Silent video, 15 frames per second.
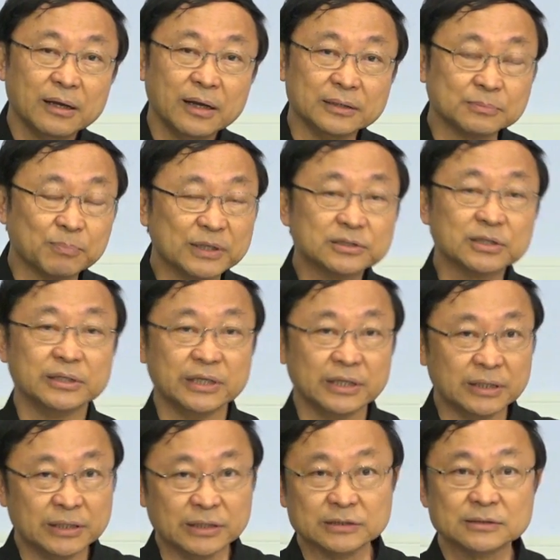
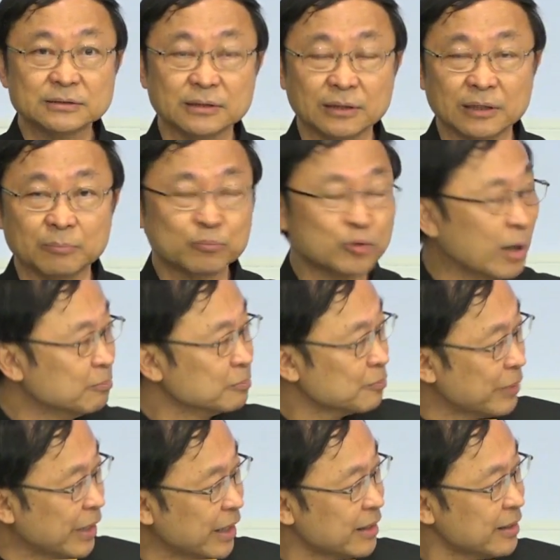especially his
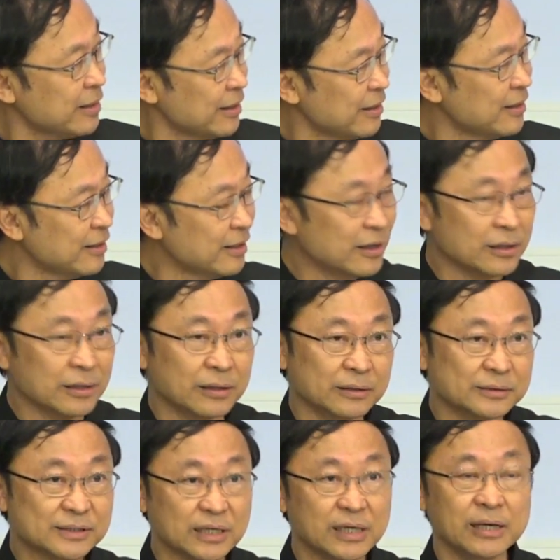prompt pay
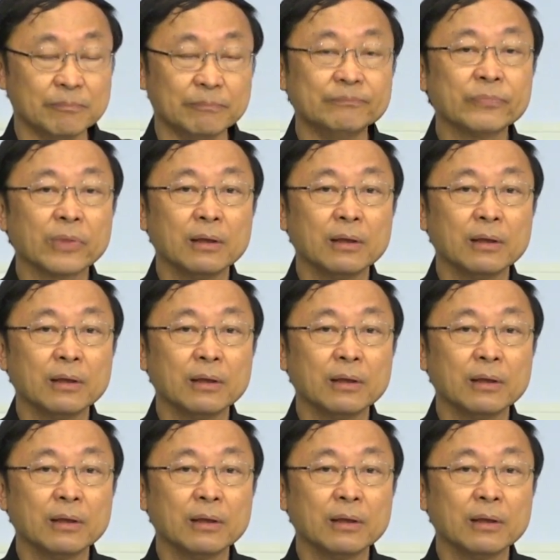scheme.